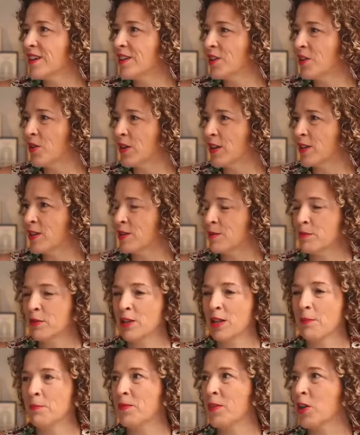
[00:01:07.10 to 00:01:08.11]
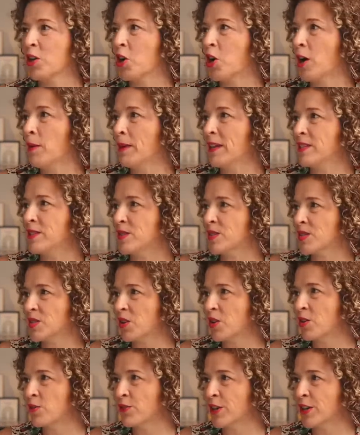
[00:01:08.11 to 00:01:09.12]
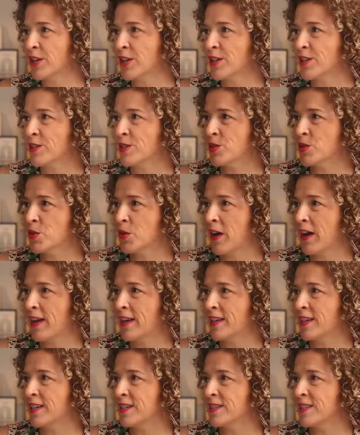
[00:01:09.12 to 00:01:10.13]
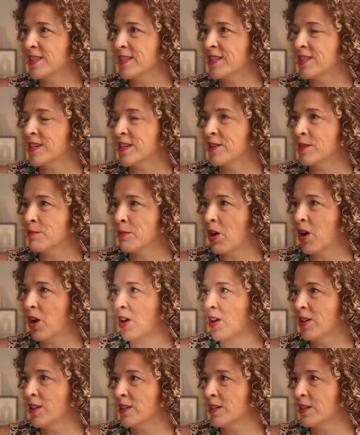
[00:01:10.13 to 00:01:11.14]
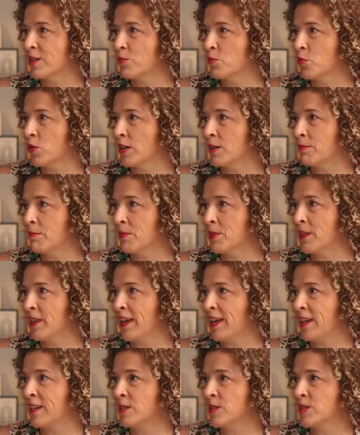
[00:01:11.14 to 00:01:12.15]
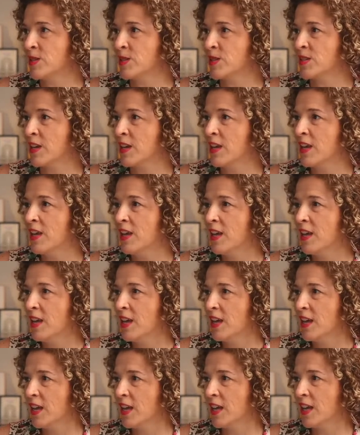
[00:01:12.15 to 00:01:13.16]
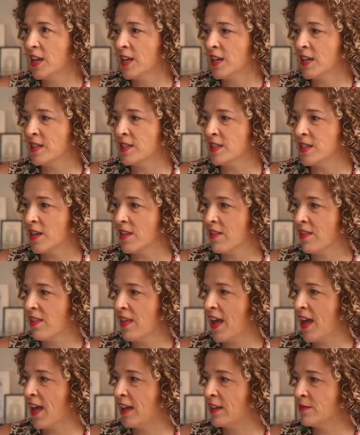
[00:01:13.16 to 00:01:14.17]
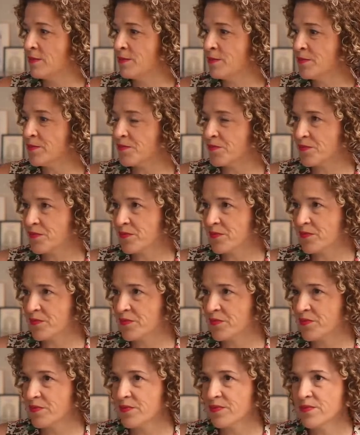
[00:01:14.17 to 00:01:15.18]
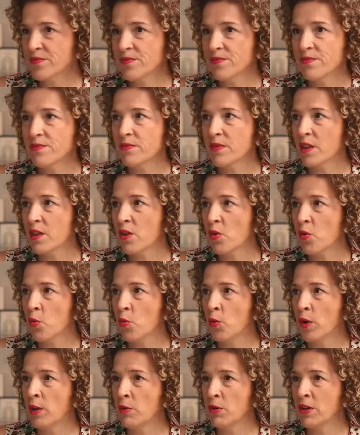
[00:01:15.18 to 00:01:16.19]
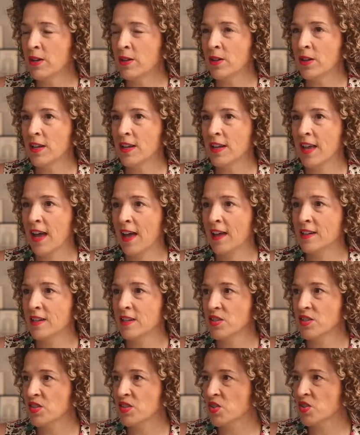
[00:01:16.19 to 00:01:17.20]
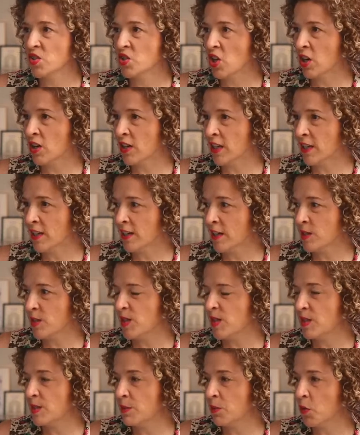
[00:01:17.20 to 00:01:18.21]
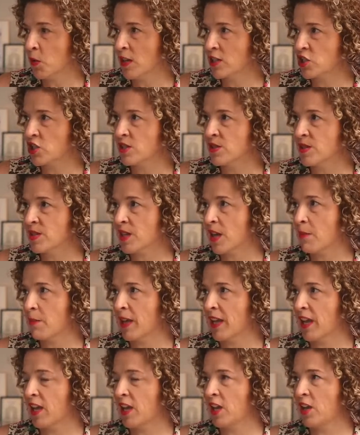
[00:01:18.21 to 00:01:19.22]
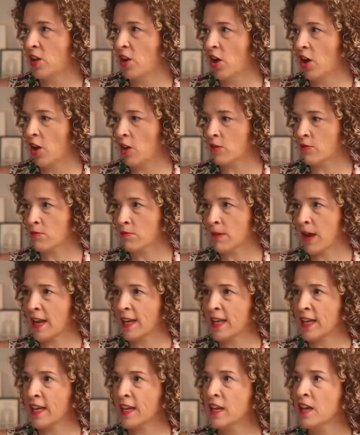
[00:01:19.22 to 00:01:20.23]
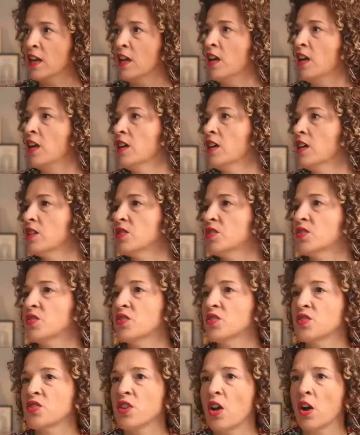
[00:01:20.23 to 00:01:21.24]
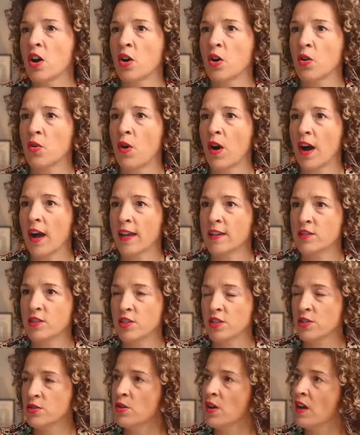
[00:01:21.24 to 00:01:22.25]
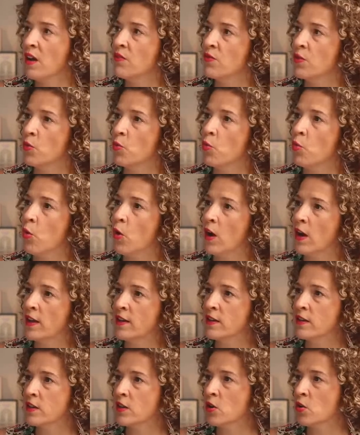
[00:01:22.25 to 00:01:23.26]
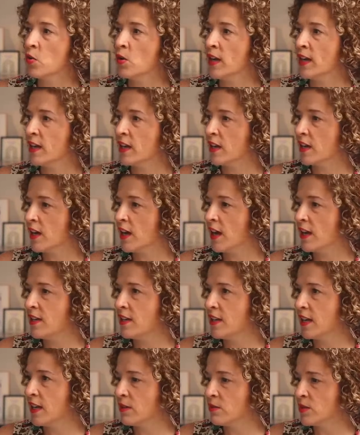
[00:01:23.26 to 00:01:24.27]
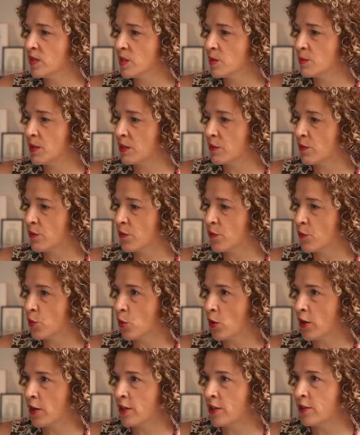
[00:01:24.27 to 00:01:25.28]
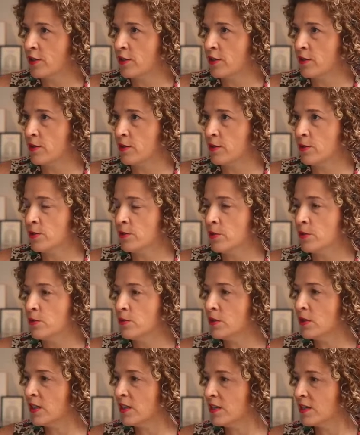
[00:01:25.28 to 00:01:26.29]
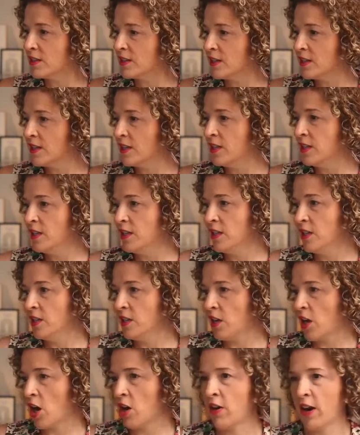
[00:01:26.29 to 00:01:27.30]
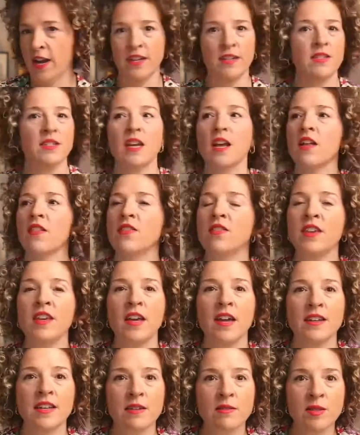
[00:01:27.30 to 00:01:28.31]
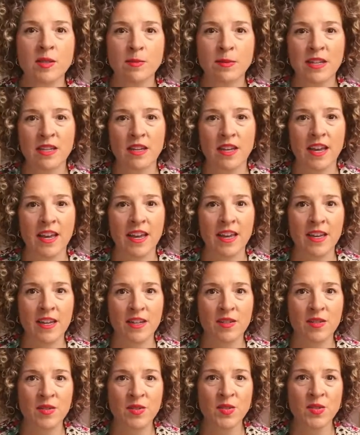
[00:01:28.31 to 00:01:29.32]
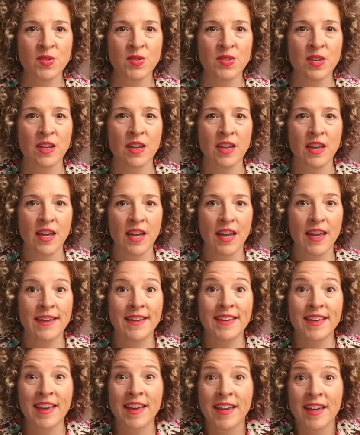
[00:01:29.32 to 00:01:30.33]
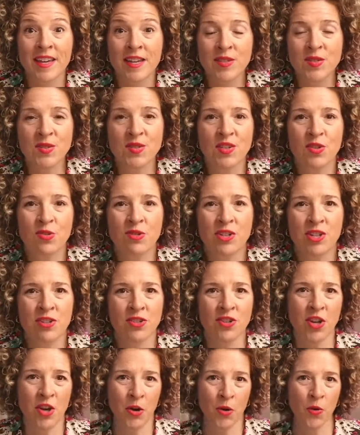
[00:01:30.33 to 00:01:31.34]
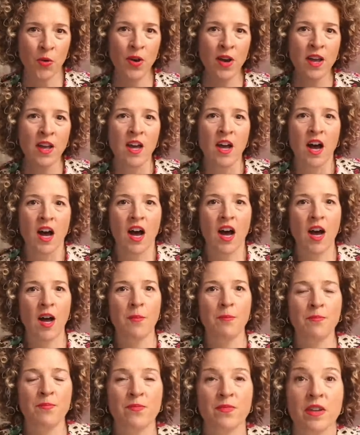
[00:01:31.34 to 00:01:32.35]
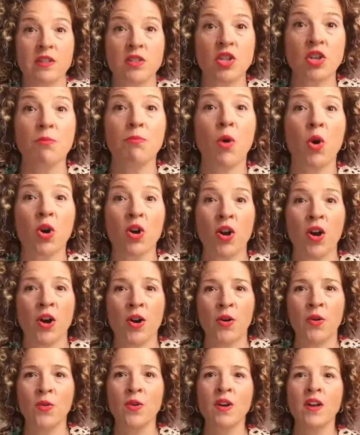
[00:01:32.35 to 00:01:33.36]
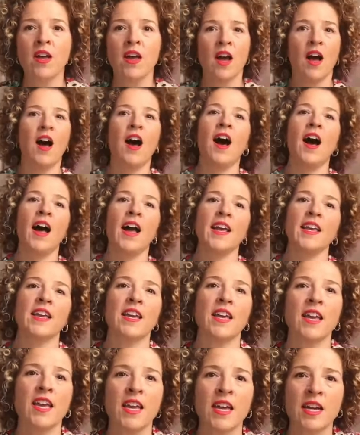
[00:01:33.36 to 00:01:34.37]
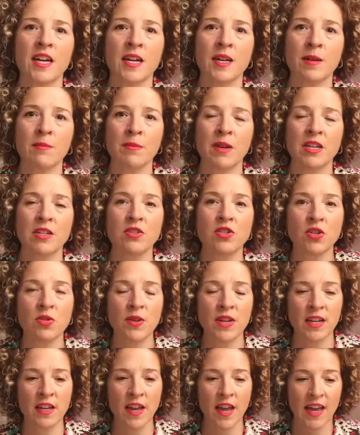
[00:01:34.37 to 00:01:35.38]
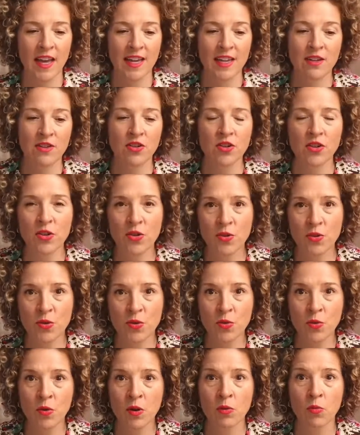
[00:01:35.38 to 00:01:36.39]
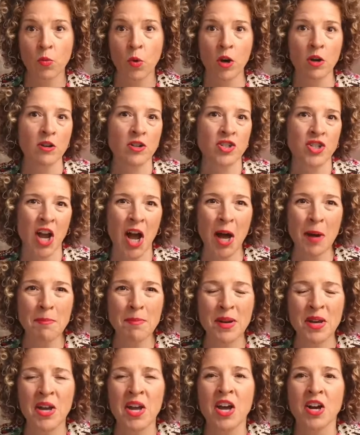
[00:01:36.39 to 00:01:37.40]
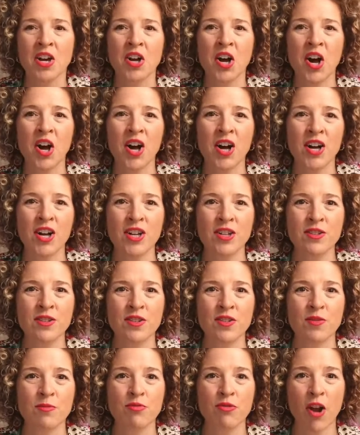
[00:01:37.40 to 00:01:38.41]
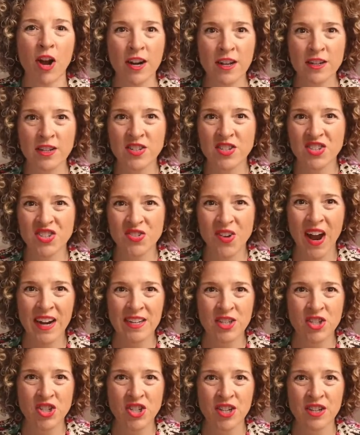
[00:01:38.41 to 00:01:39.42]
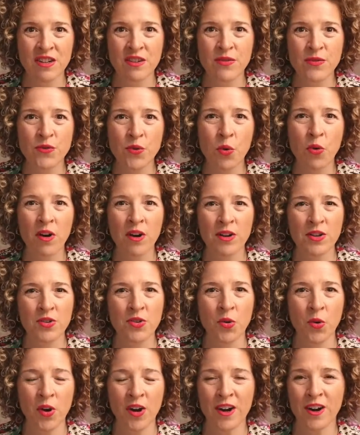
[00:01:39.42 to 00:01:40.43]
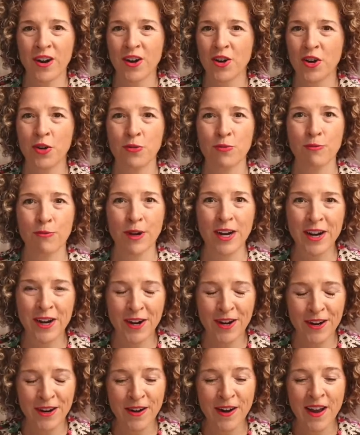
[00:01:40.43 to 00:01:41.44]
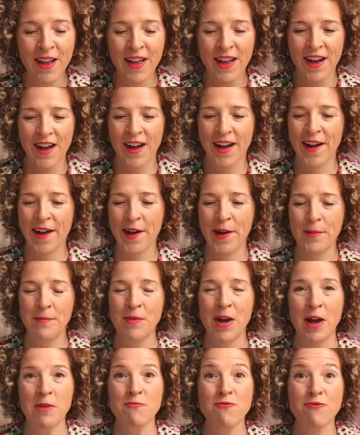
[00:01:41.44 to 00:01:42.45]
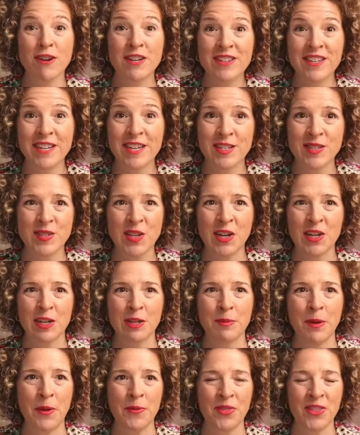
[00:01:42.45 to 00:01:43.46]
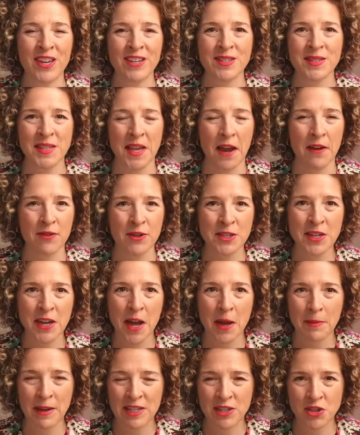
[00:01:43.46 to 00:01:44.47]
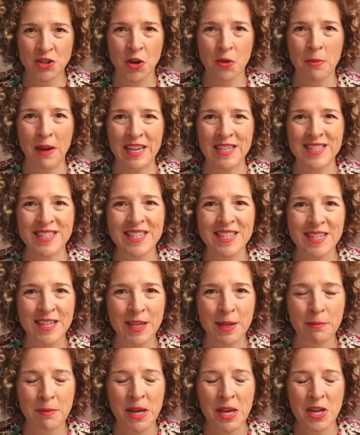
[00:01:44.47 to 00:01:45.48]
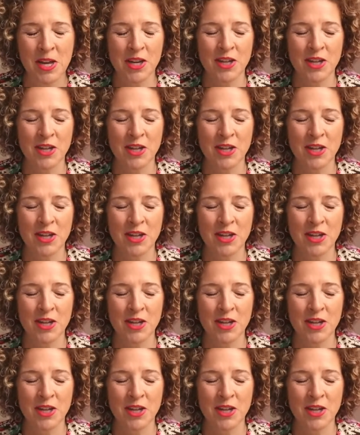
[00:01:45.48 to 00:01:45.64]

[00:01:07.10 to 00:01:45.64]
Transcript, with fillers: going to pull up the comments over here so I can see them all in one place. And then we will get started. I see some questions coming in already. So I do have one quick announcement for you. All right. The announcement is in case you didn't know, um, tomorrow I am doing a new workshop called Product Strategy for Your Career. Um, I'm really excited about this. Every time I show my team